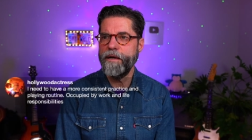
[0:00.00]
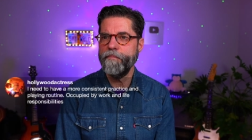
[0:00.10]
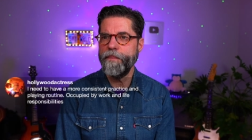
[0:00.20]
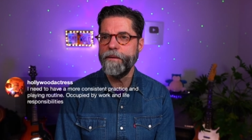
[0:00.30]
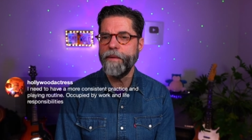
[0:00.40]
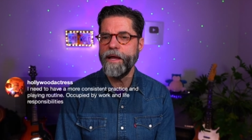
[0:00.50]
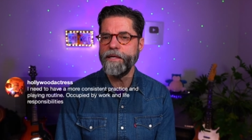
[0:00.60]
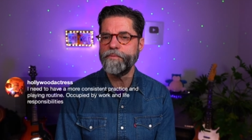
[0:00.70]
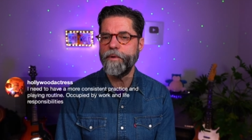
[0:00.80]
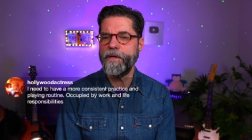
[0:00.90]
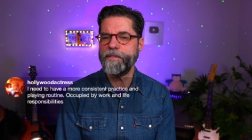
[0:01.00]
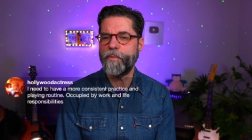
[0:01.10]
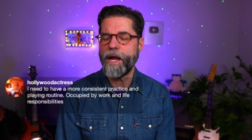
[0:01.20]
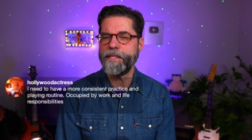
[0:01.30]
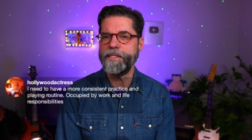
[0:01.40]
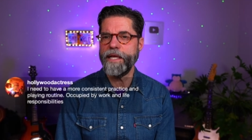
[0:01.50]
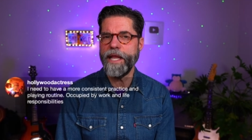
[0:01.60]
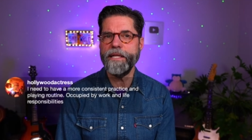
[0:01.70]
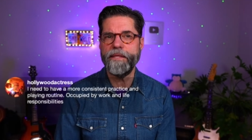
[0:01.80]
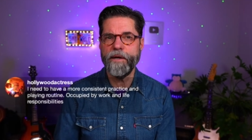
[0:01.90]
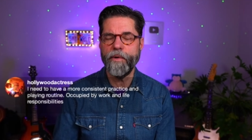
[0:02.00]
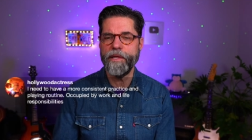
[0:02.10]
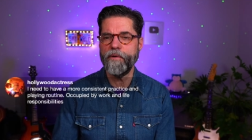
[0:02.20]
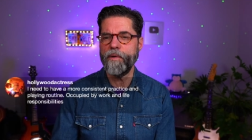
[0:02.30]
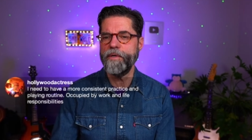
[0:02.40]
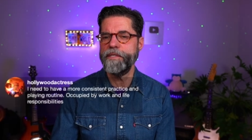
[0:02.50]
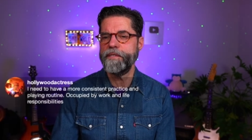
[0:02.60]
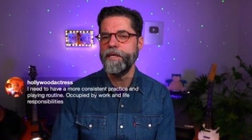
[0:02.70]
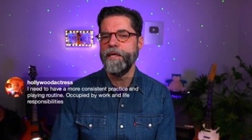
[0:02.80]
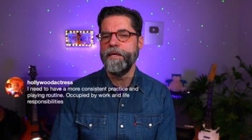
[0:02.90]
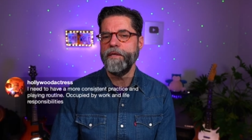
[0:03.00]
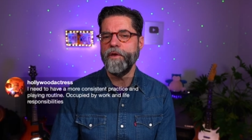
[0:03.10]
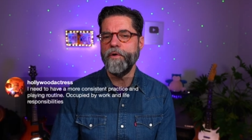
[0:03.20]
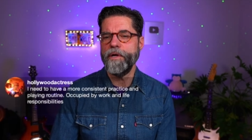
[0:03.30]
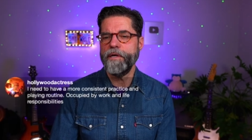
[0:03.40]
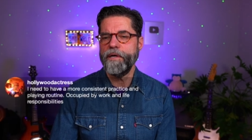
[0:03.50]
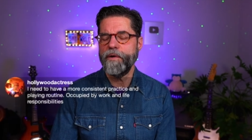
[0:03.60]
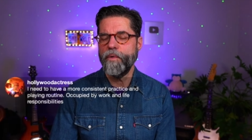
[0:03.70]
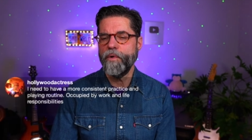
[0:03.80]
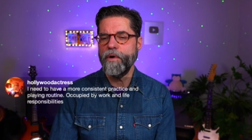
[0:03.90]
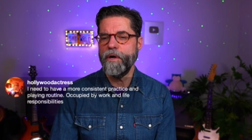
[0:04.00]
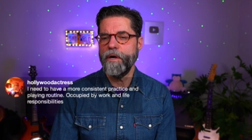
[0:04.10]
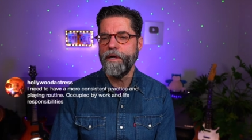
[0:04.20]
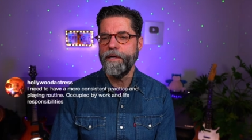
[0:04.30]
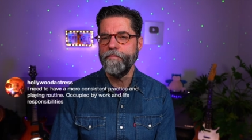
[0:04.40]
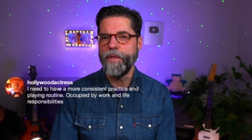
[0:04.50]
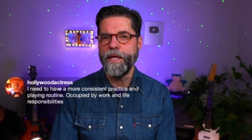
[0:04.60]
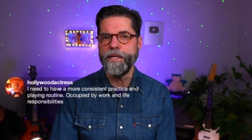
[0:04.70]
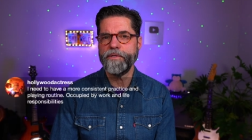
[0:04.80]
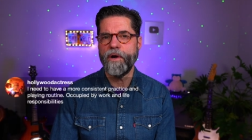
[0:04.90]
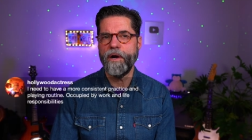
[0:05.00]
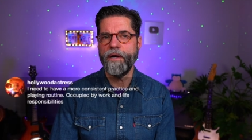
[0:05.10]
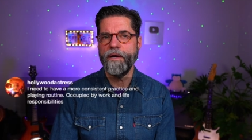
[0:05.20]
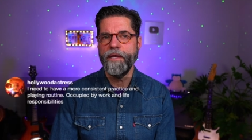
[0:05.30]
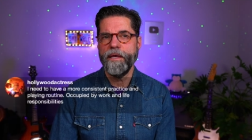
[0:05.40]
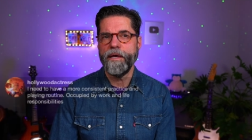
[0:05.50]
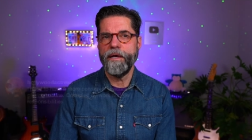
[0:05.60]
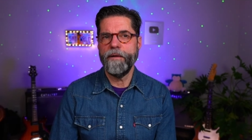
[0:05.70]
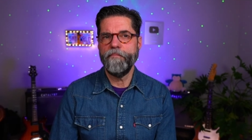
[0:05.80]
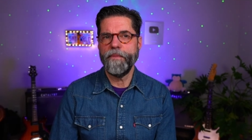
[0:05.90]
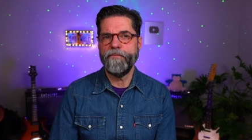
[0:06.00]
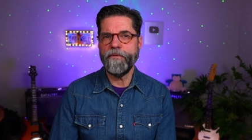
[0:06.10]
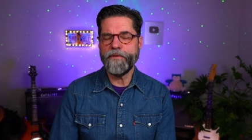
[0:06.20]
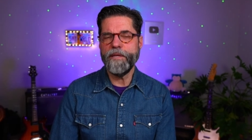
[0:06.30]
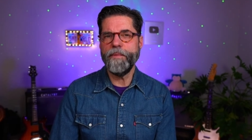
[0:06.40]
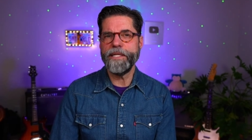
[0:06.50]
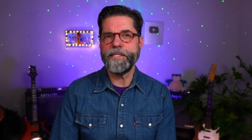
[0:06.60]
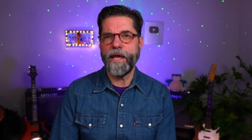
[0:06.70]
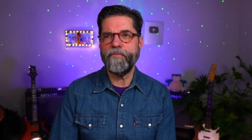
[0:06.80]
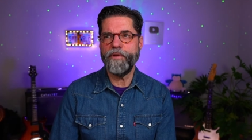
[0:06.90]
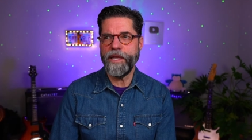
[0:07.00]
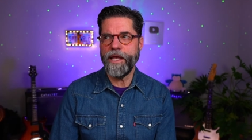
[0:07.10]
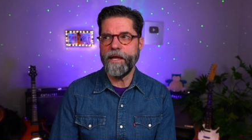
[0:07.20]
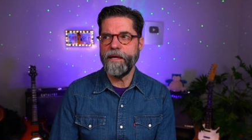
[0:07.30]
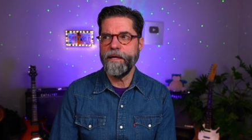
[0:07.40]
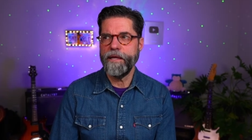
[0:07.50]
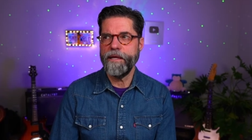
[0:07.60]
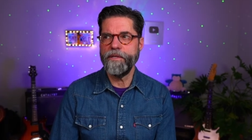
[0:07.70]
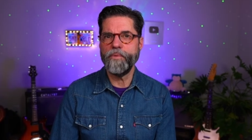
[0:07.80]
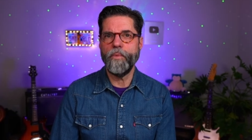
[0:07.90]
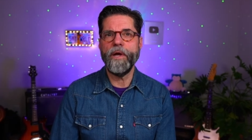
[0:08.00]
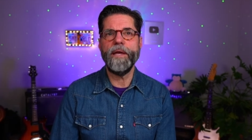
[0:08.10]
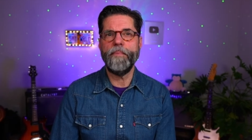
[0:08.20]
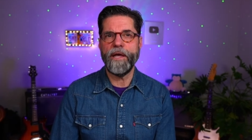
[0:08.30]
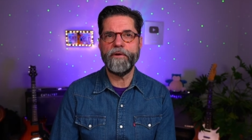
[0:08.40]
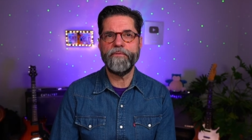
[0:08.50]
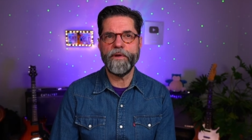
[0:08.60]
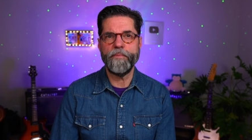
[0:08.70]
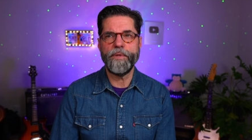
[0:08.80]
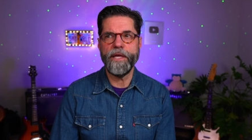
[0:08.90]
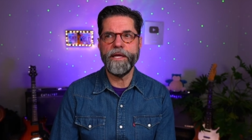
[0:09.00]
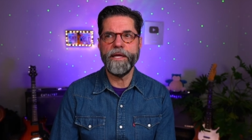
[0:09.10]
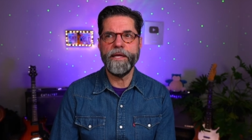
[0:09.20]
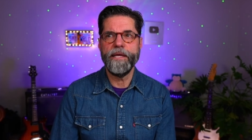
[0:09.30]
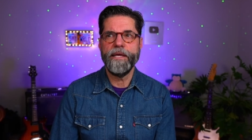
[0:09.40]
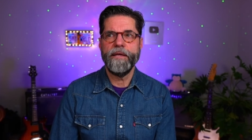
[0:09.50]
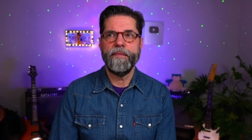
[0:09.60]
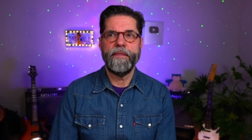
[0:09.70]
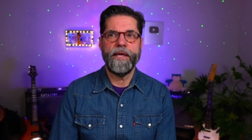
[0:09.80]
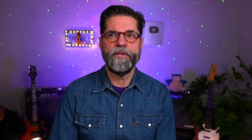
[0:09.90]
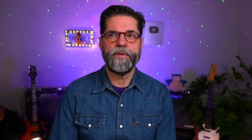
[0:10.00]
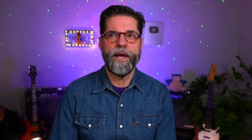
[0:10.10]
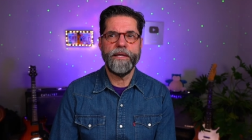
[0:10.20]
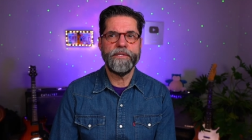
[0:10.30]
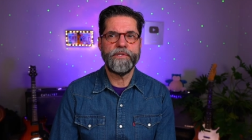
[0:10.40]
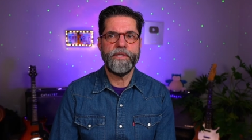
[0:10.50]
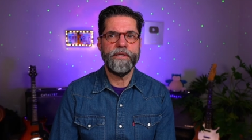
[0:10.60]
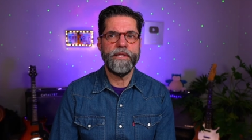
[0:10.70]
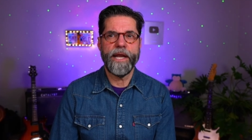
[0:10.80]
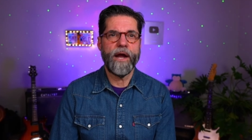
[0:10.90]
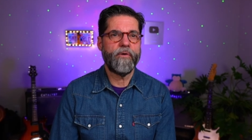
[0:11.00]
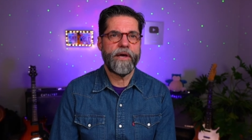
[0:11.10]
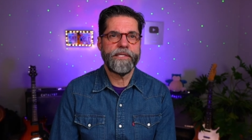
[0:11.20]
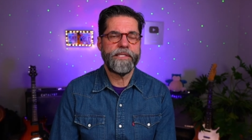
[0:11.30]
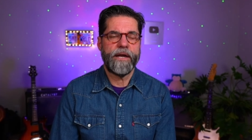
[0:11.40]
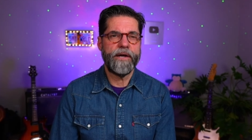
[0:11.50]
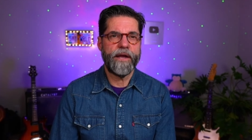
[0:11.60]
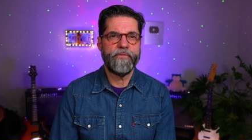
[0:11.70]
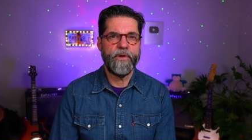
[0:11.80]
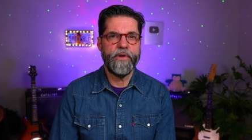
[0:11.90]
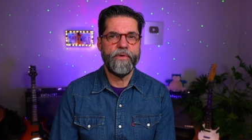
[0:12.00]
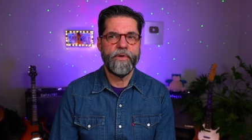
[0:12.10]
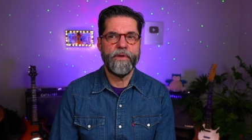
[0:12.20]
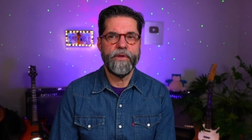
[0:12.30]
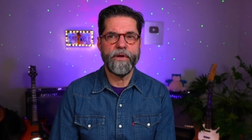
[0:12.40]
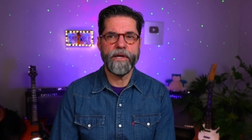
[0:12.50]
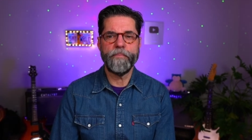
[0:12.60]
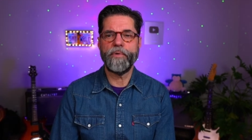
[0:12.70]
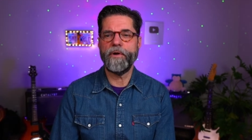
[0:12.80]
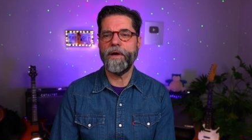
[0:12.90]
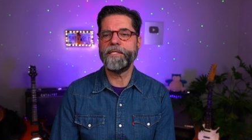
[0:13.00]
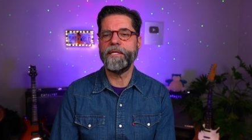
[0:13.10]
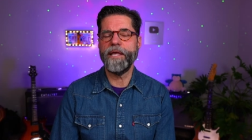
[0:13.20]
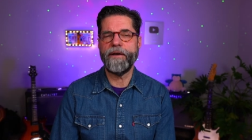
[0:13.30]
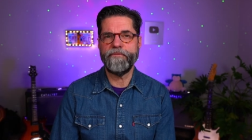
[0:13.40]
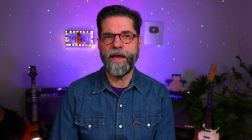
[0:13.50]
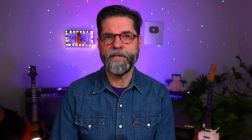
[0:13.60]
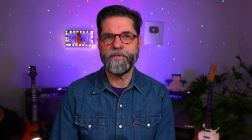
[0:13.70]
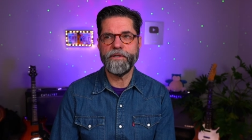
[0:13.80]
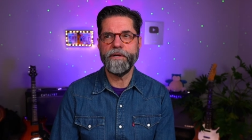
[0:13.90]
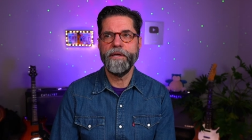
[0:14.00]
in my experience practicing anything, whether it was yoga or playing guitar, 15 minutes every day is way better for your playing than trying to steal an hour on a Saturday afternoon. You're going to progress a lot faster